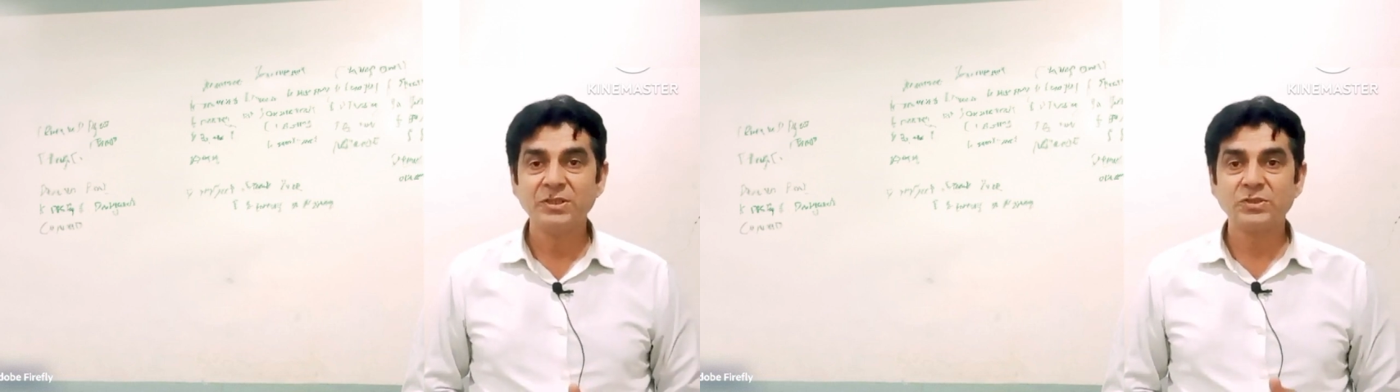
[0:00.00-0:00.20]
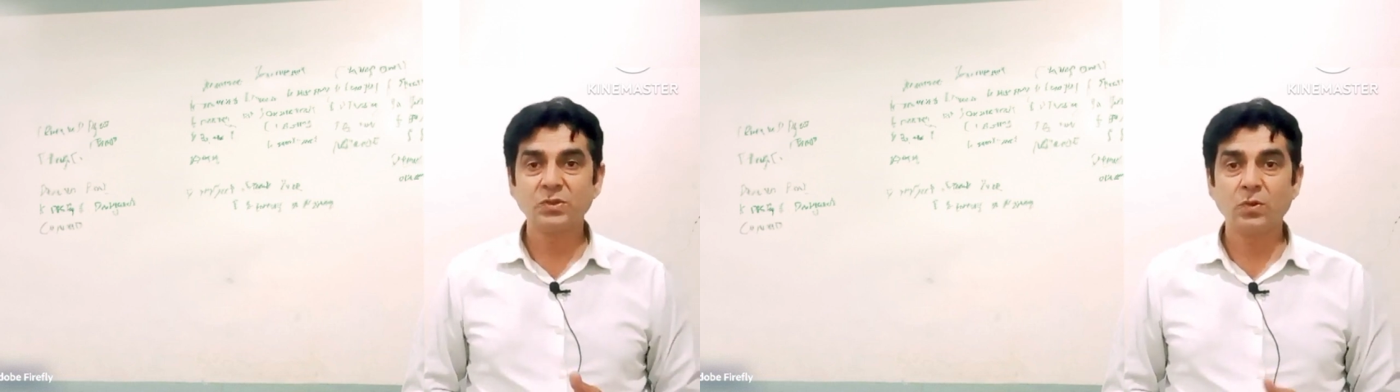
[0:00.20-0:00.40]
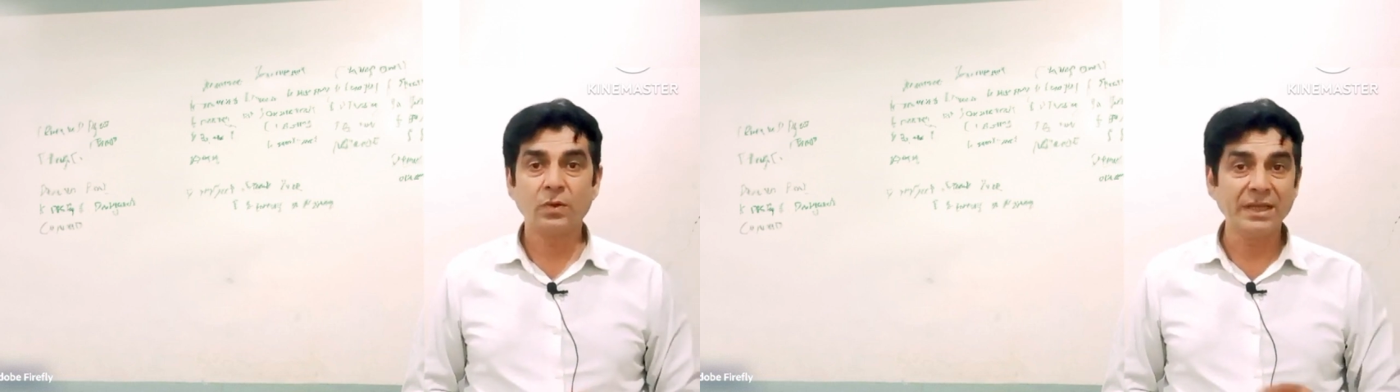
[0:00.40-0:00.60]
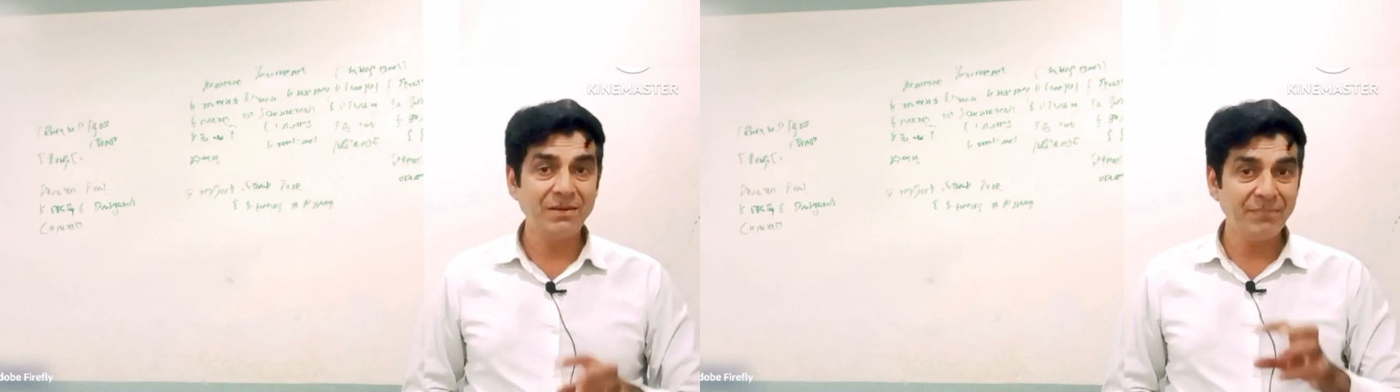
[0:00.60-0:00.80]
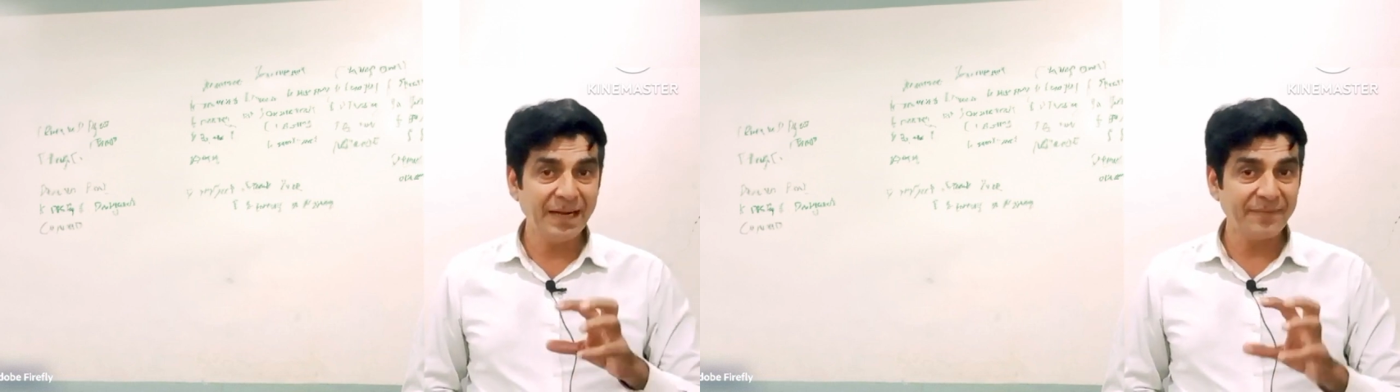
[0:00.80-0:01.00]
So
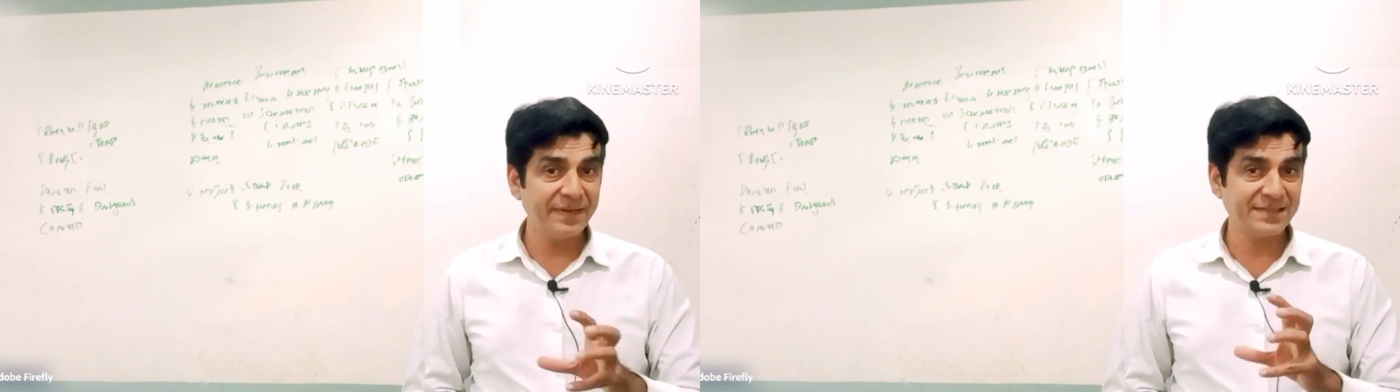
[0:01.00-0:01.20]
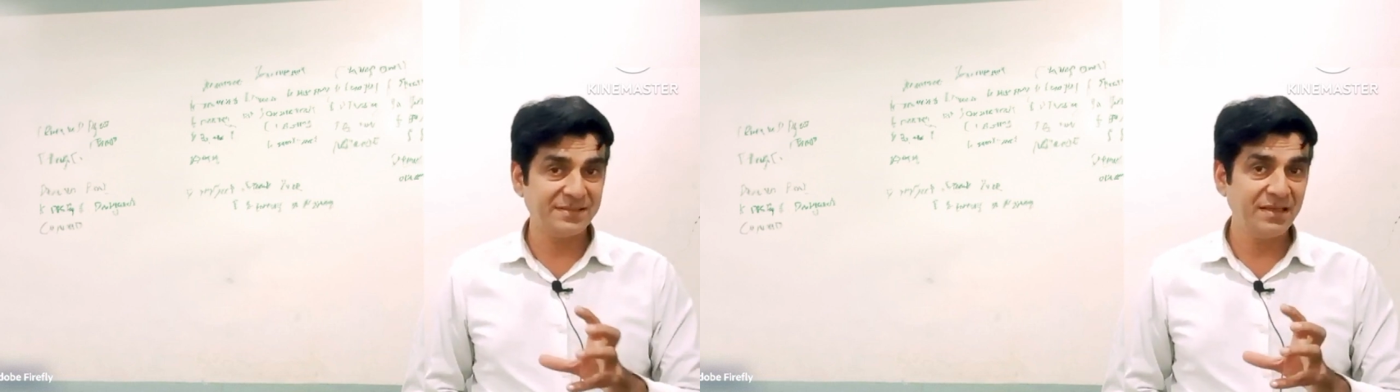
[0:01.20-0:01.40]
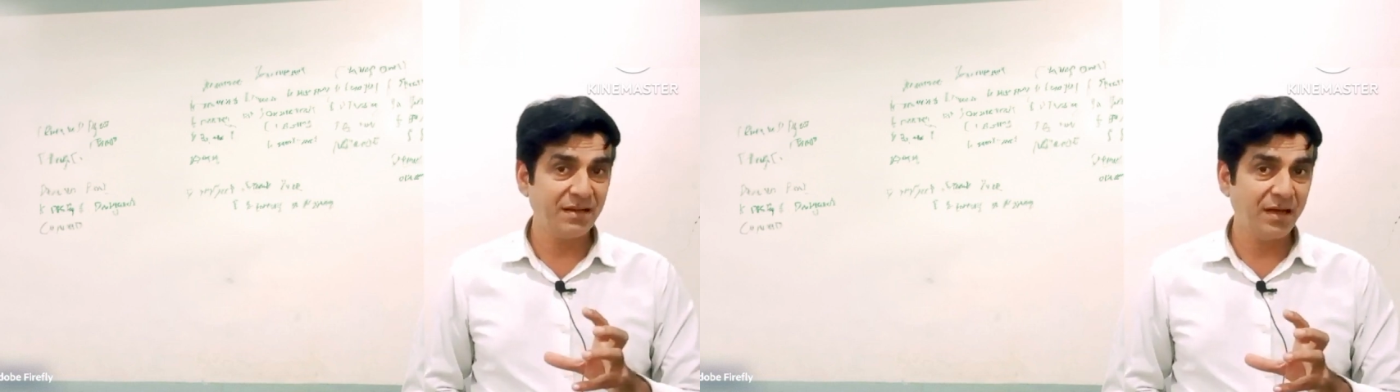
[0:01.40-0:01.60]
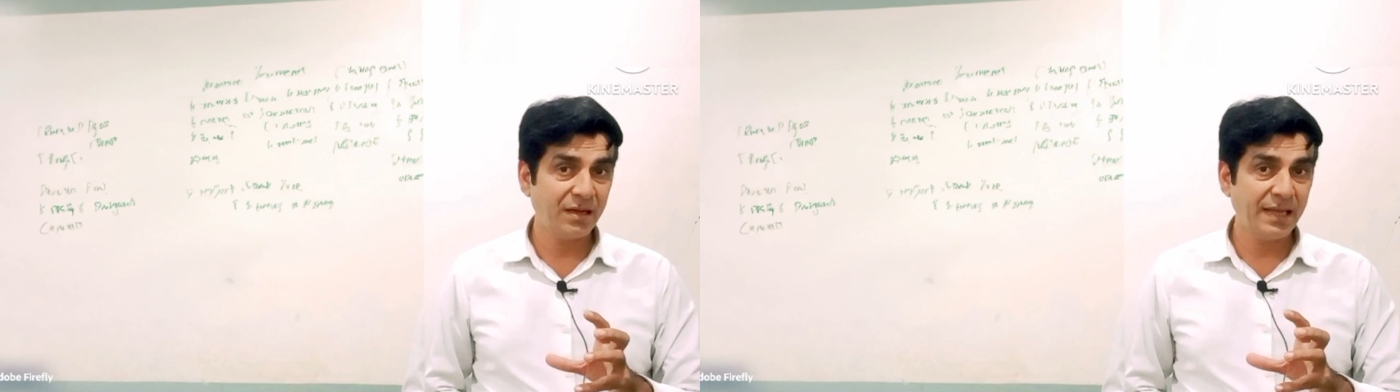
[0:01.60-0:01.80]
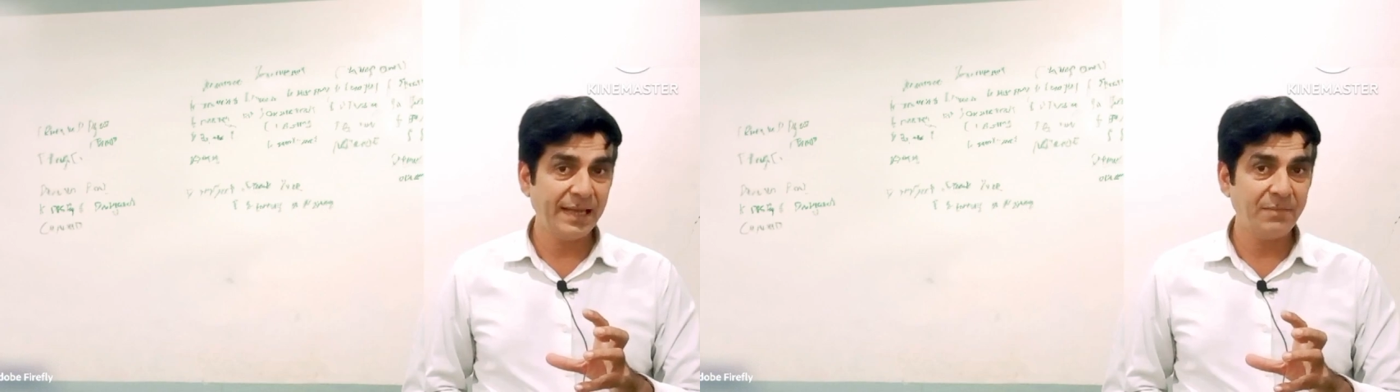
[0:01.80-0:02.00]
in matrix, there
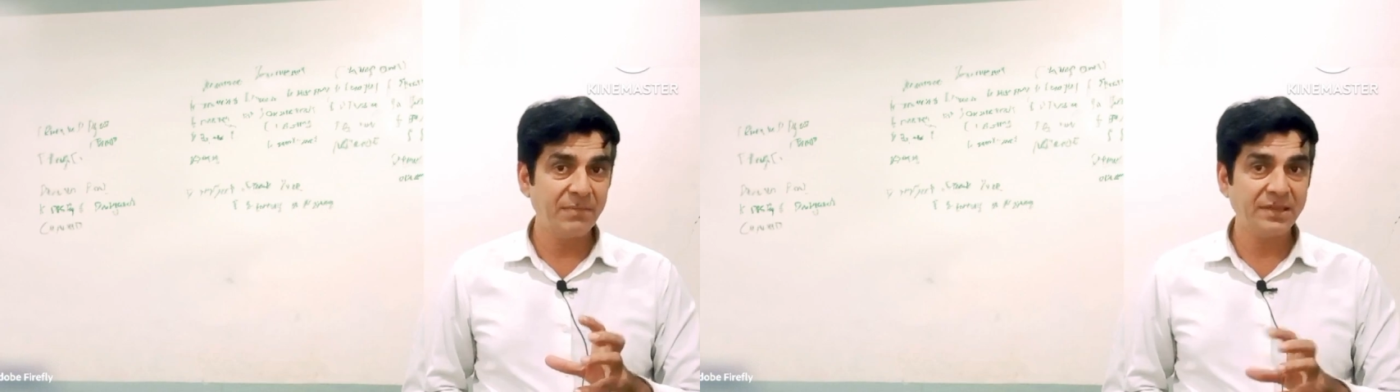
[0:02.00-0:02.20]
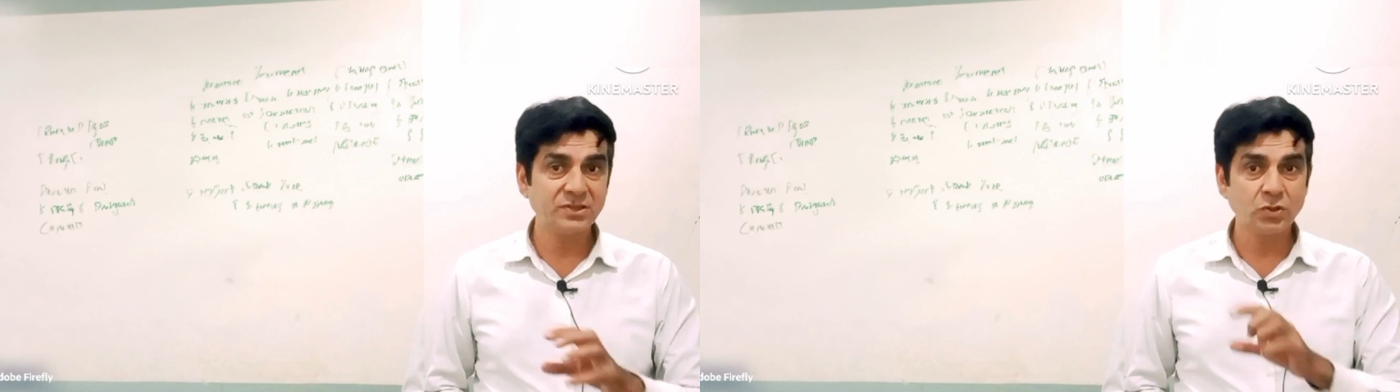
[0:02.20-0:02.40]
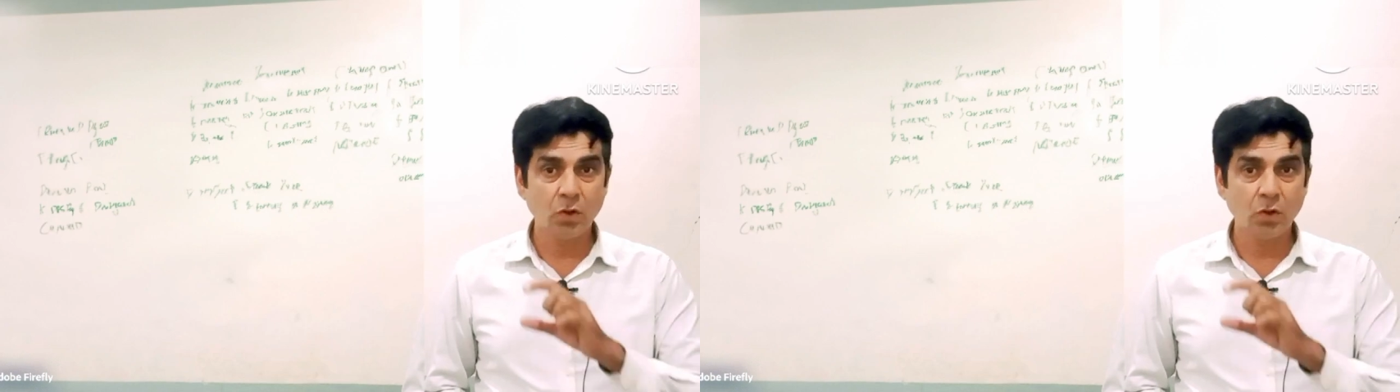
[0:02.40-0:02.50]
are elements,